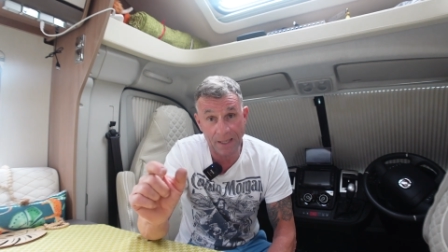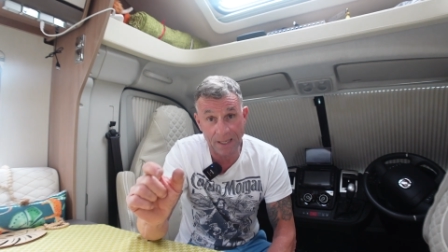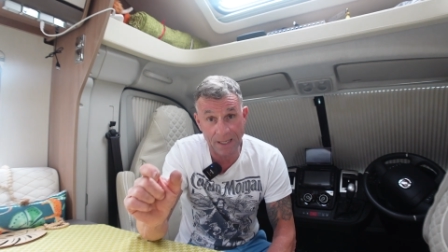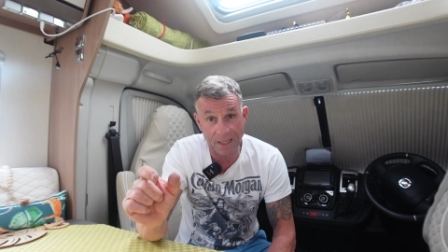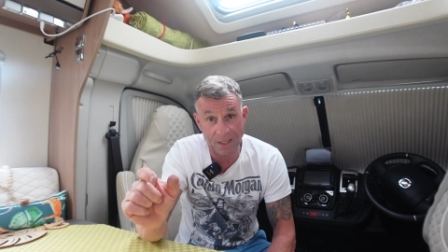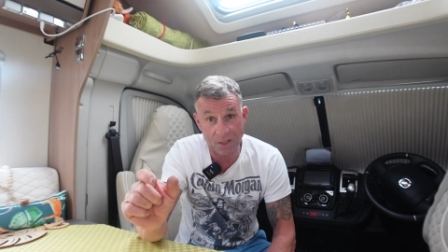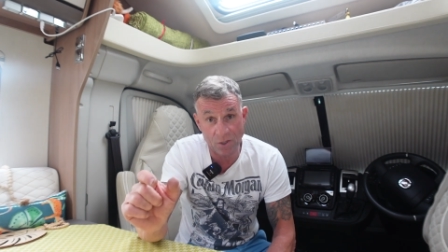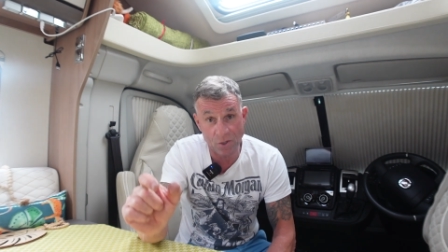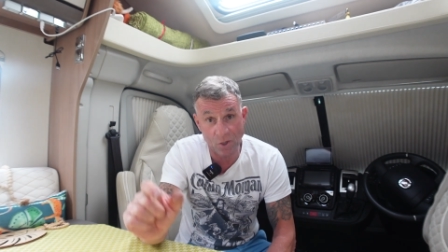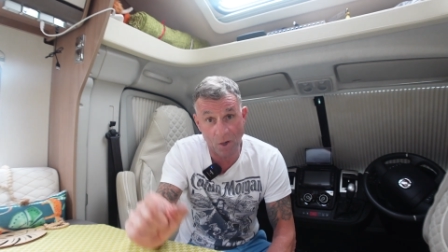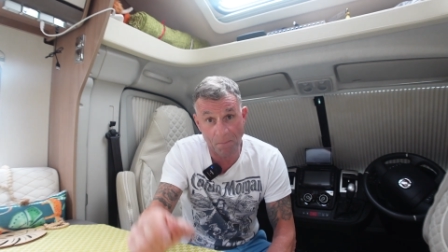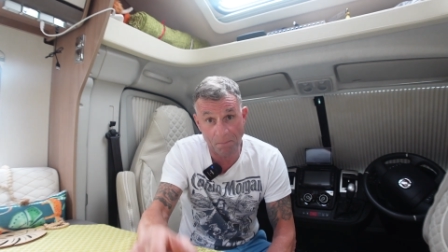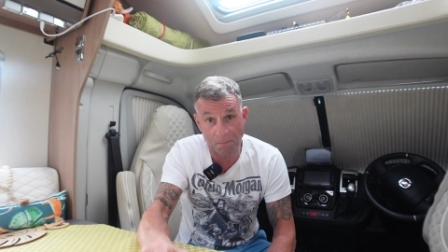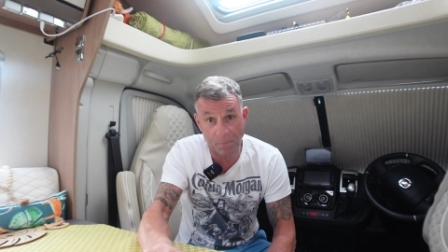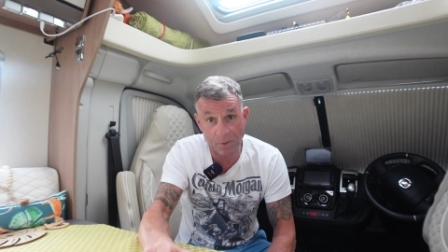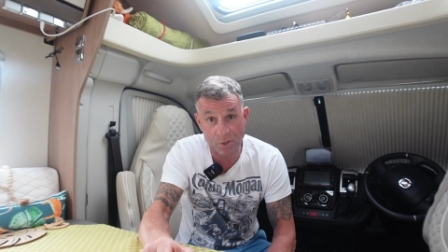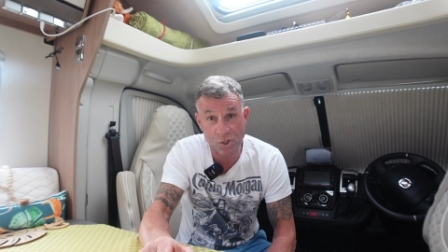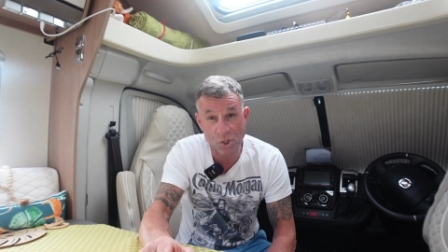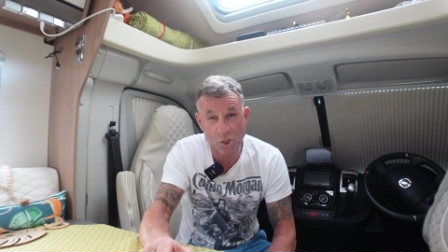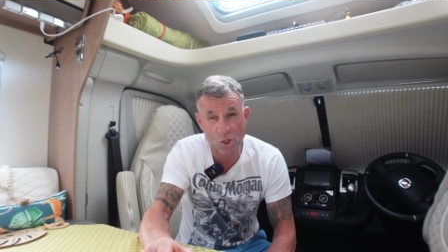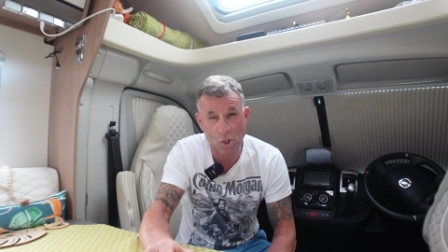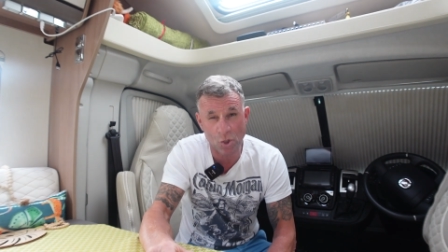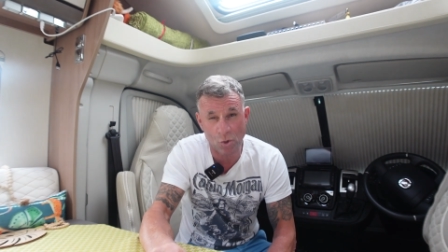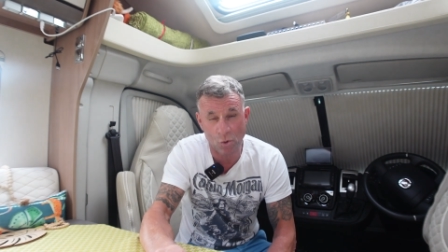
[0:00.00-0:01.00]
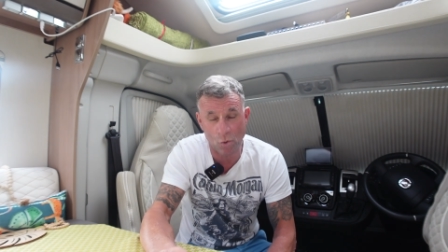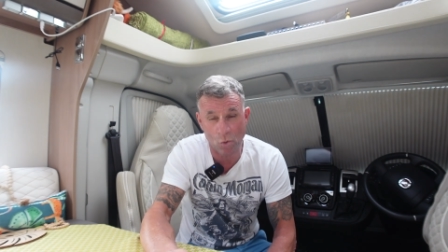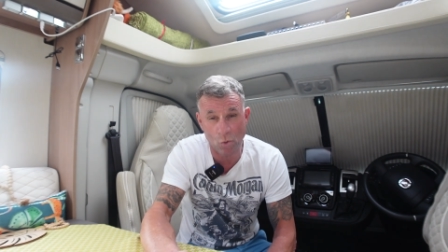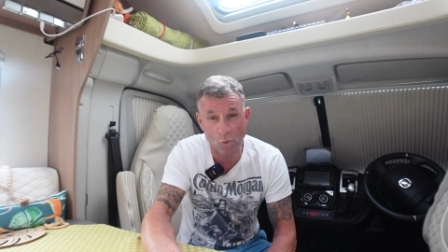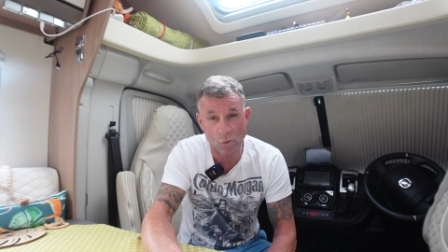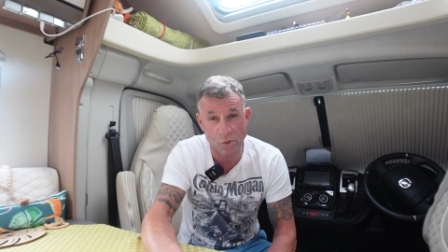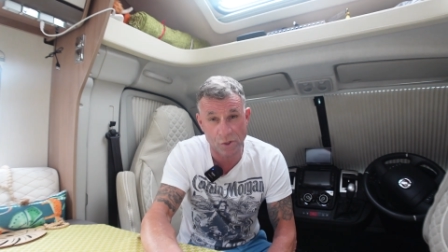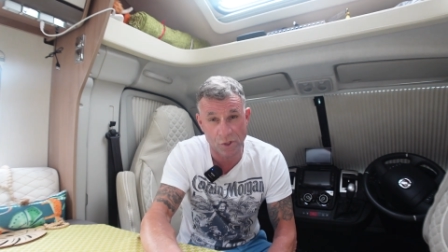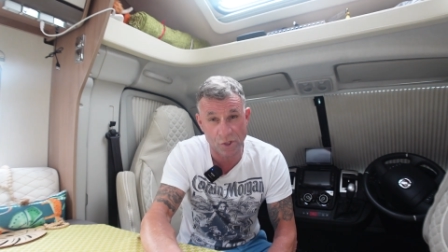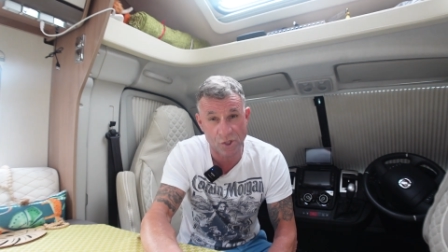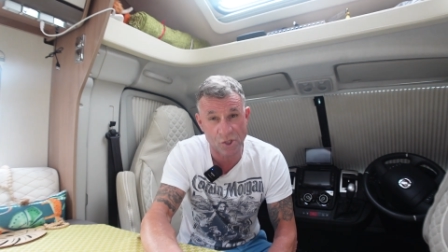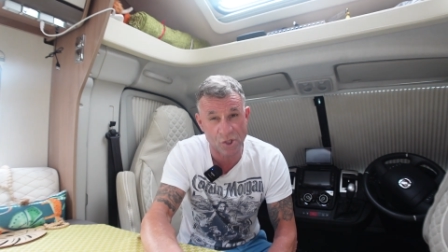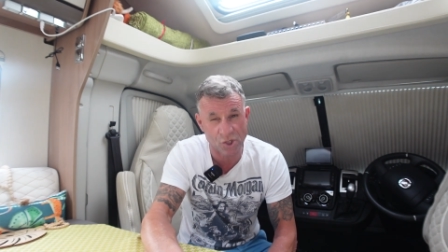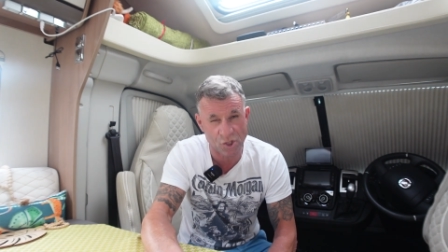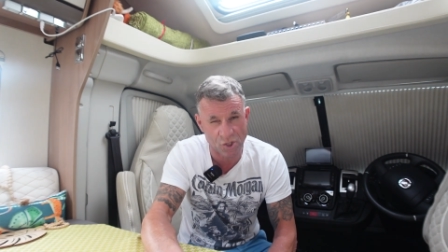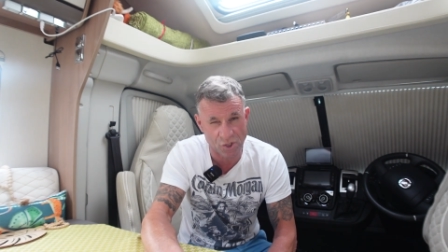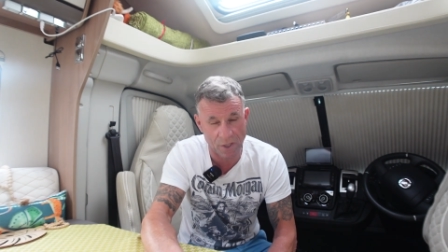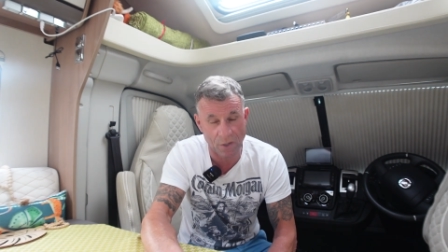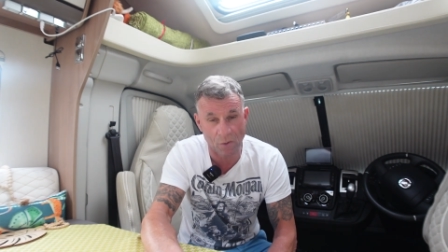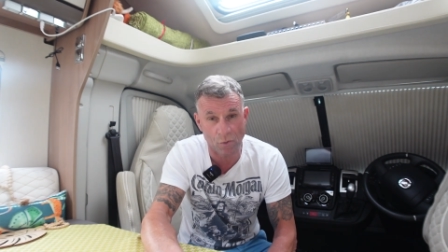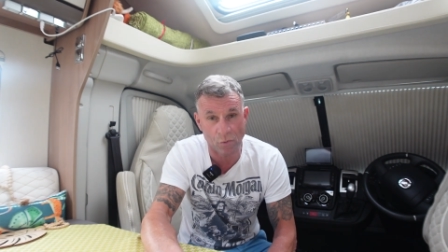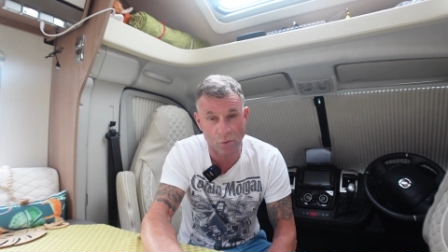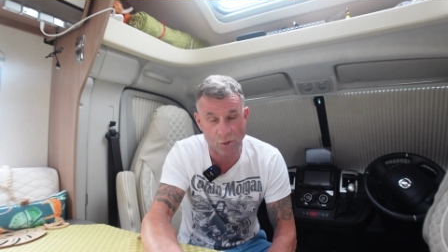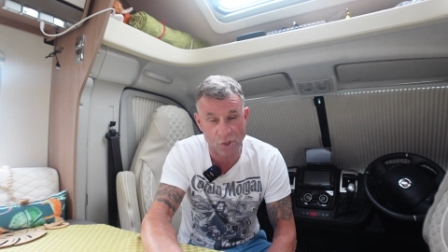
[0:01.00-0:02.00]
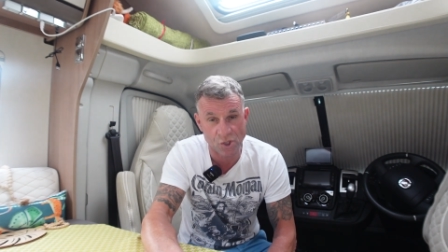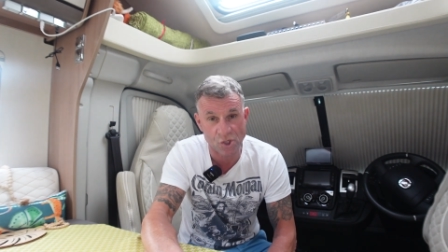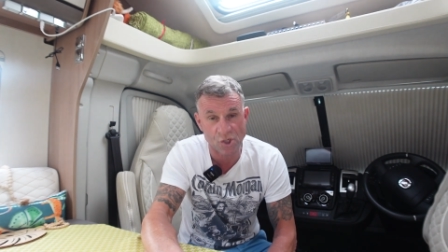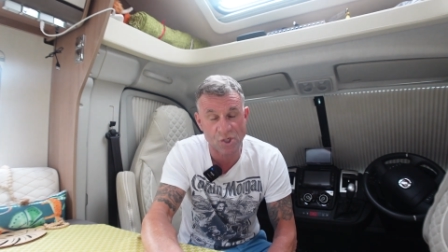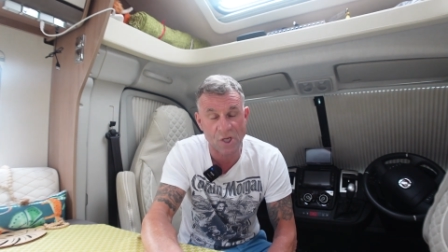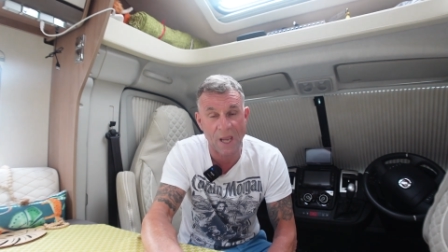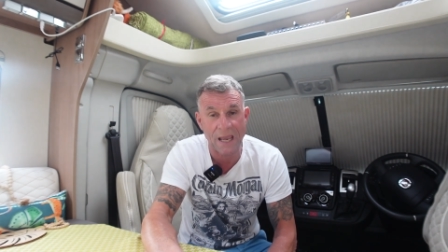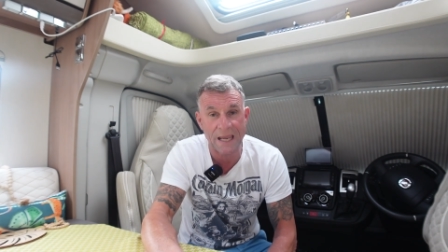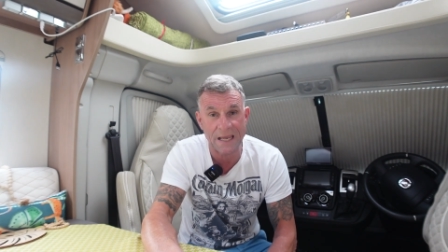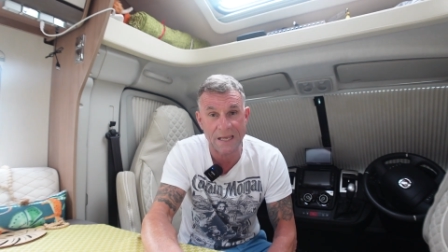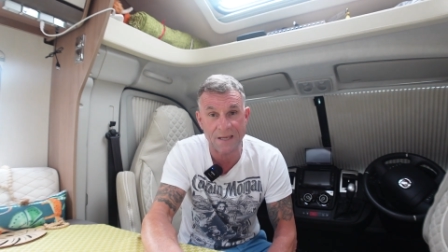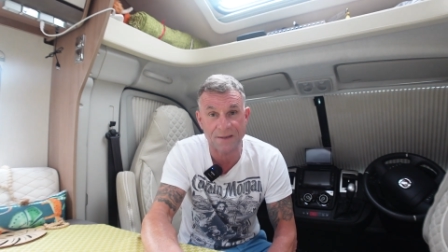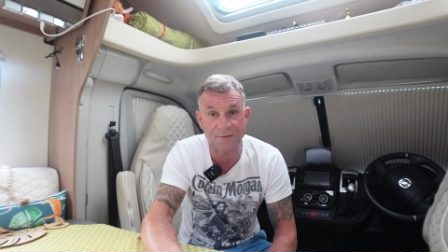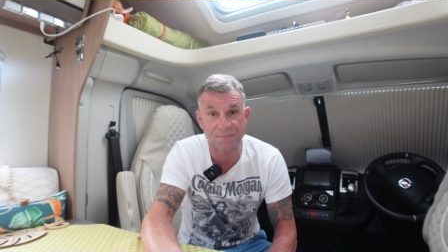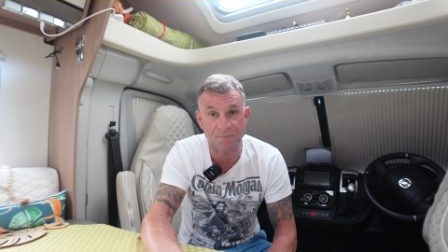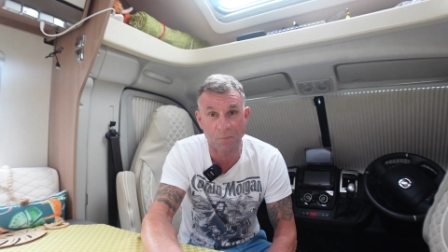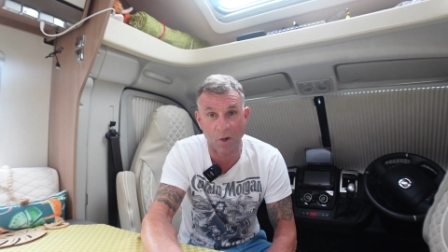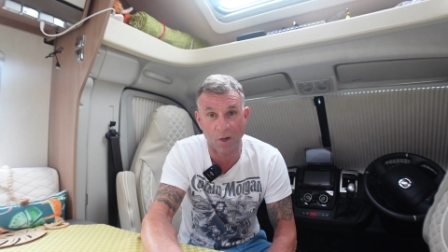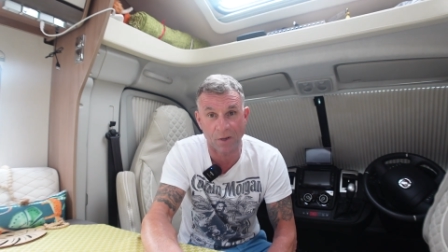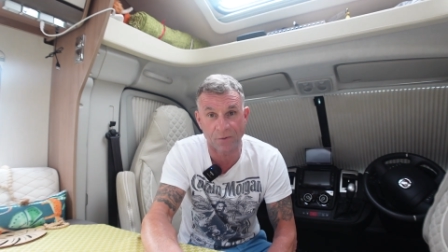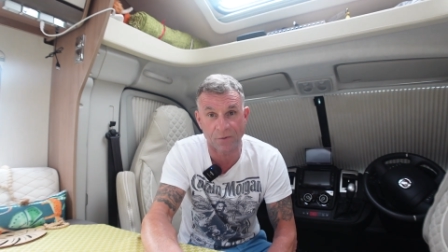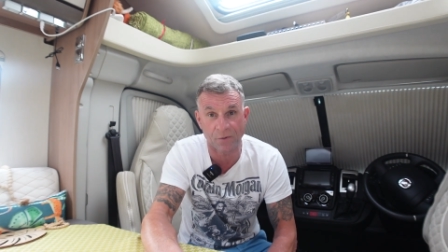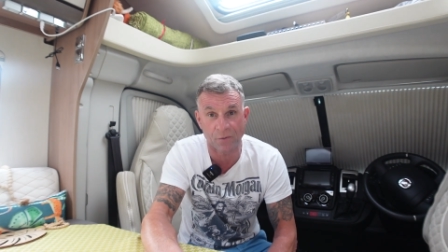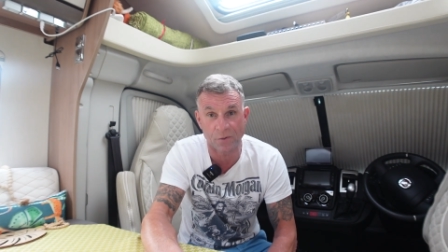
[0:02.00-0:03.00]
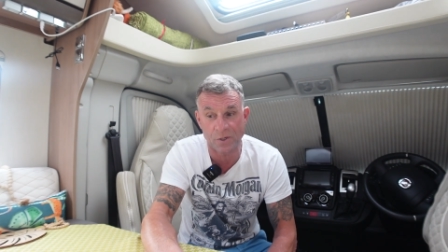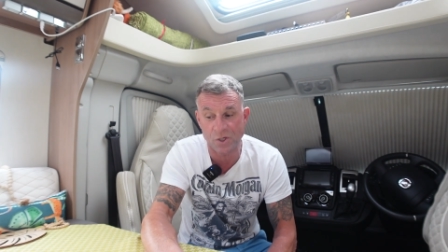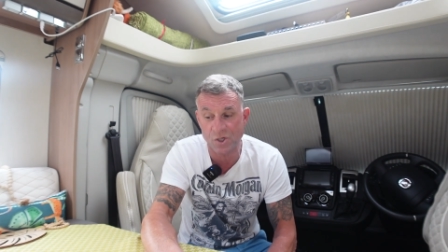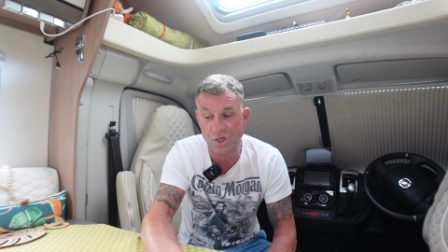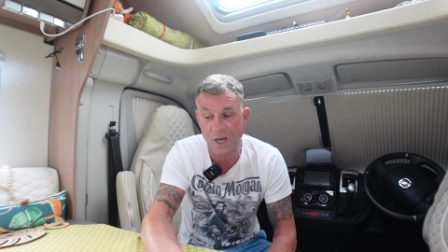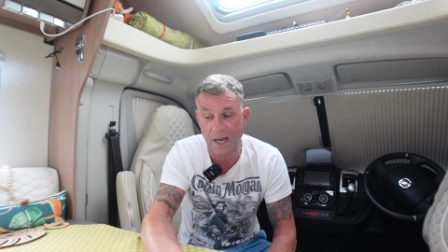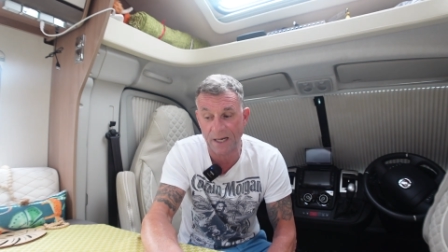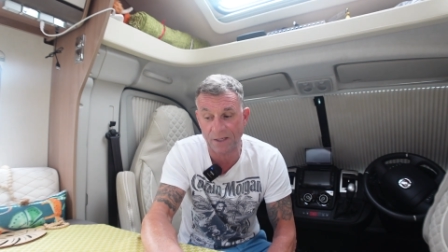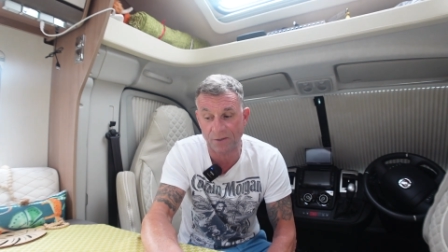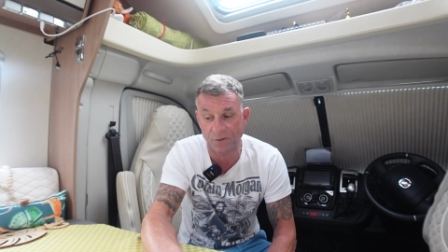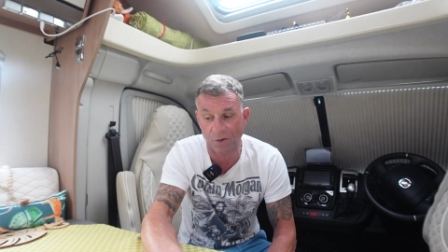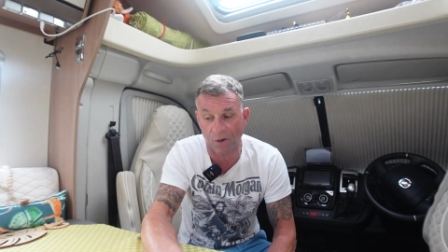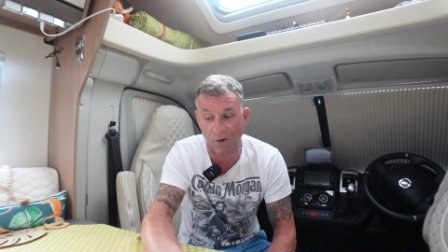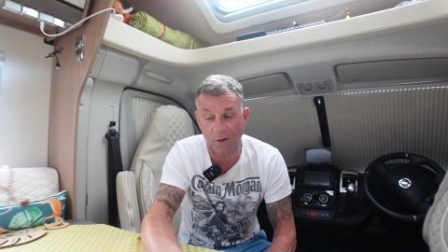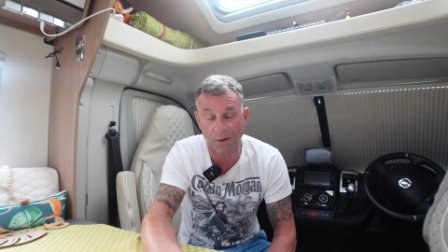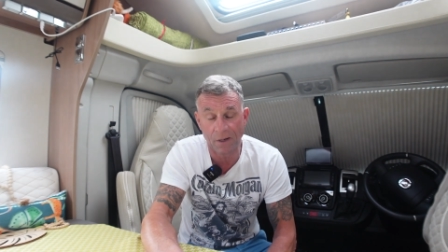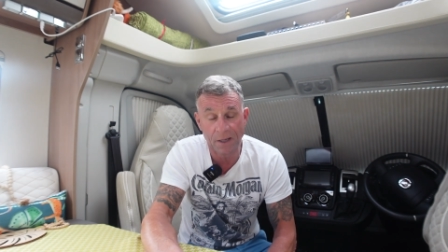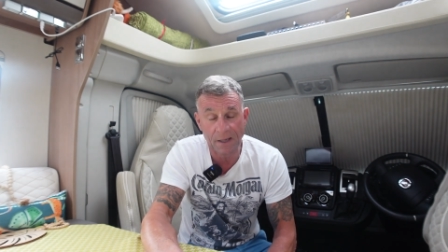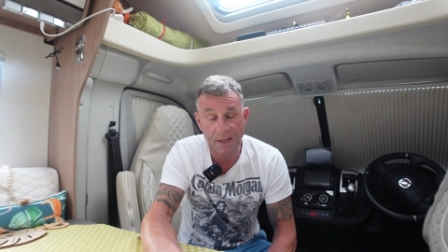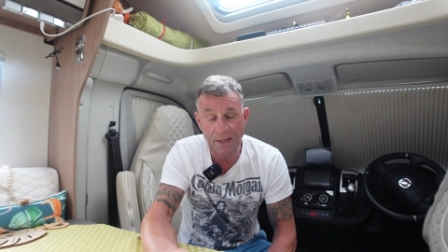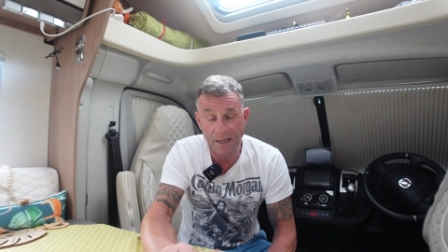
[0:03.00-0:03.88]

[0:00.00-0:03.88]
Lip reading: in number 2 to still save my other injector